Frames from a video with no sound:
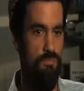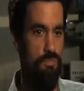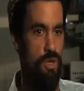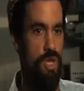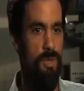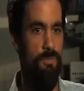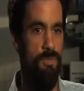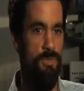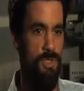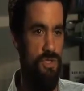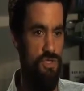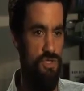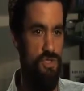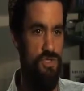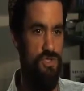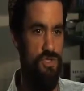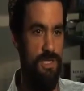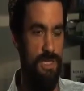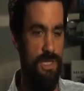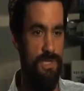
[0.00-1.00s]
population
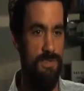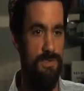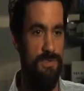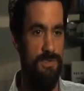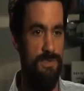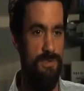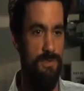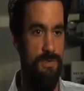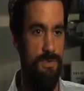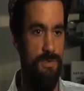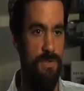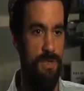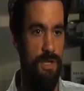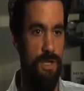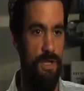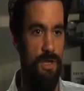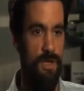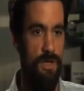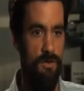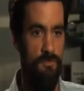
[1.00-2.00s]
genetics
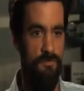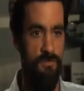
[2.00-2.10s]
on